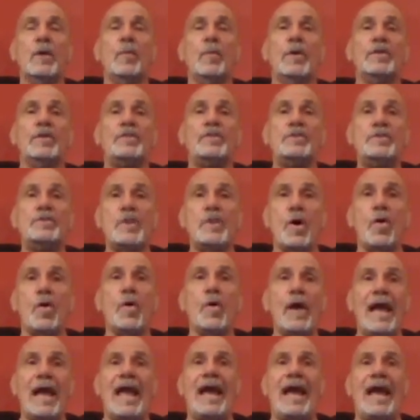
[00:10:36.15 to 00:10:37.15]
with
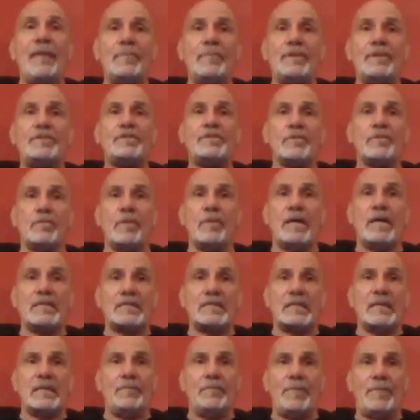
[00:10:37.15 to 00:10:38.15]
no amateur wrestling